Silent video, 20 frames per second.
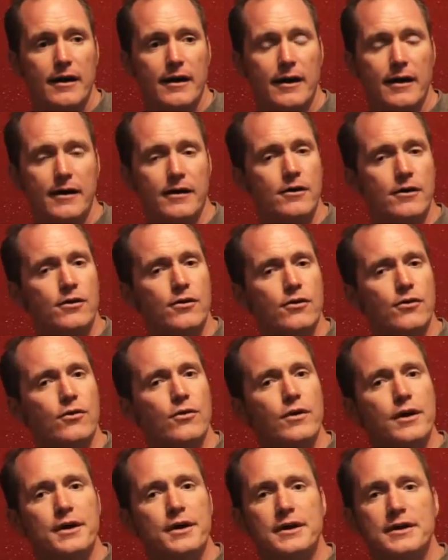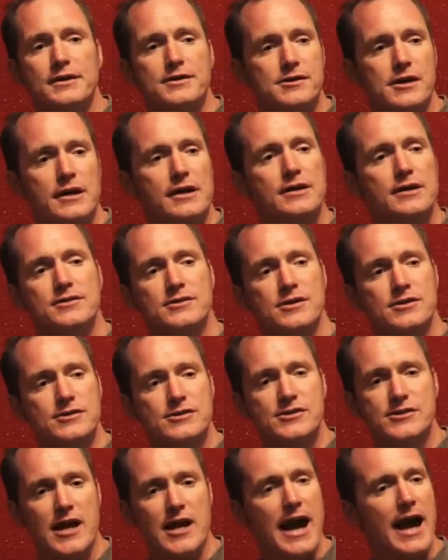And oh, it is, it is a
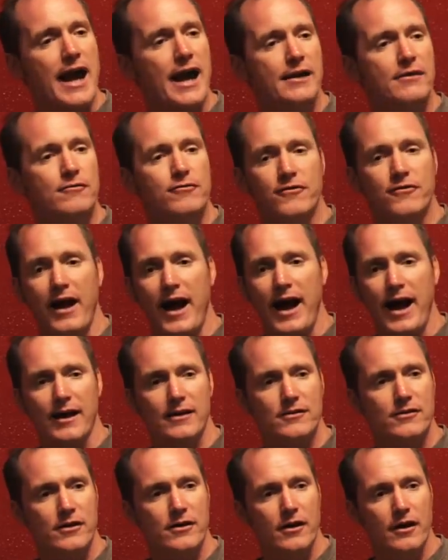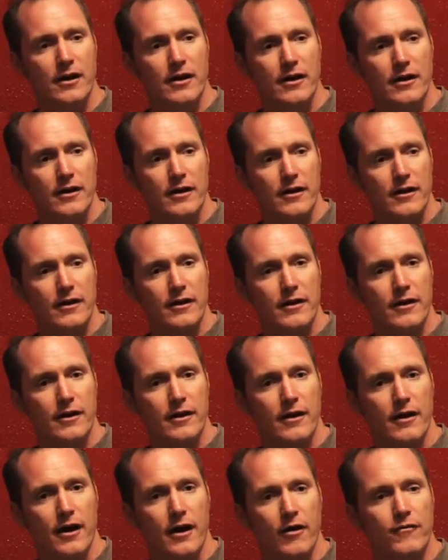sad fact
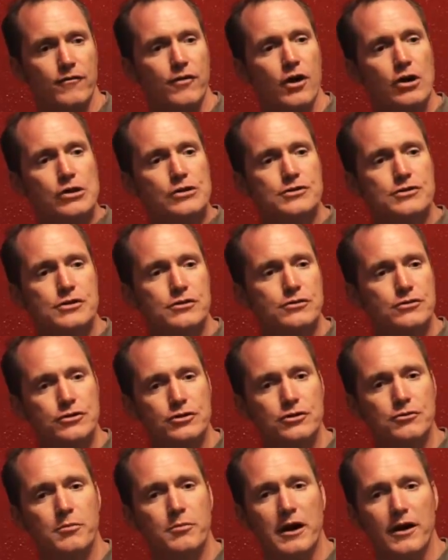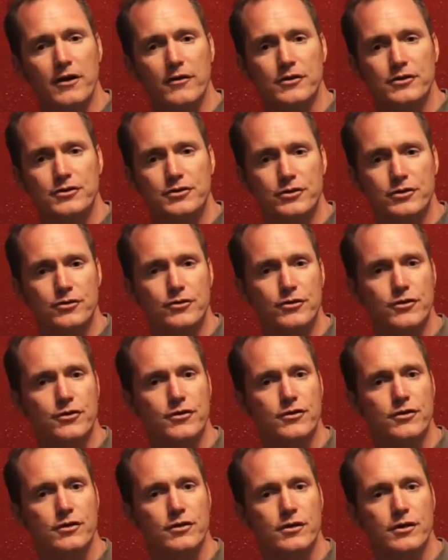of those who do bear the
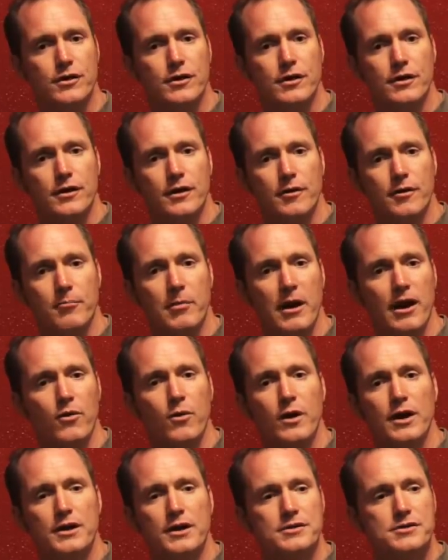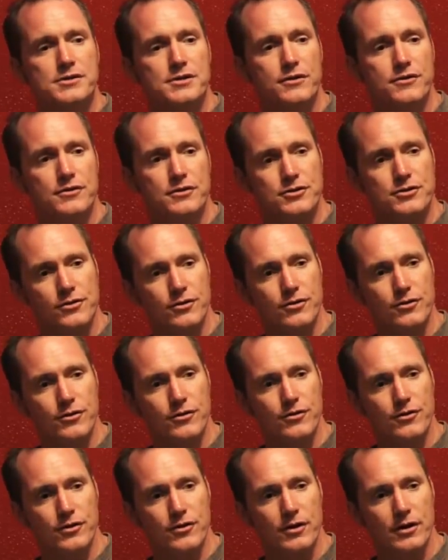truth, bear witness to the
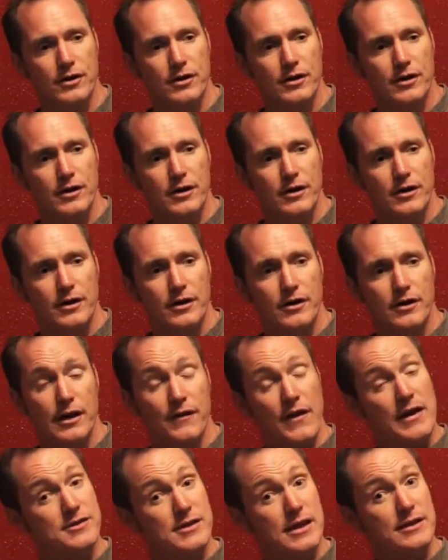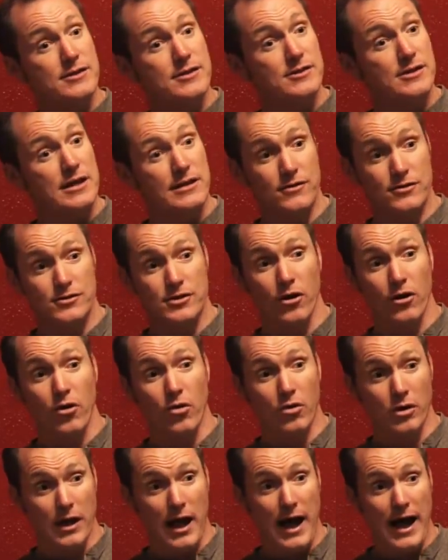truth, now, that's not to say there's a
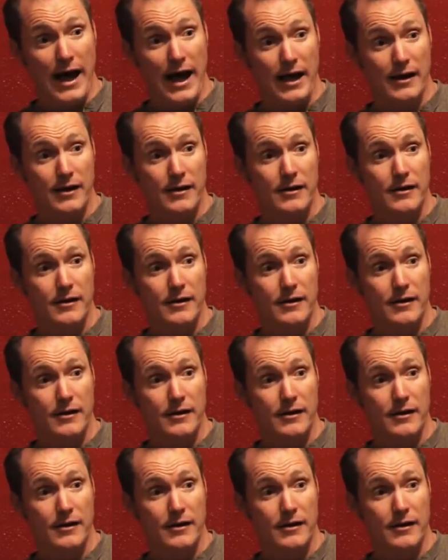whole lot,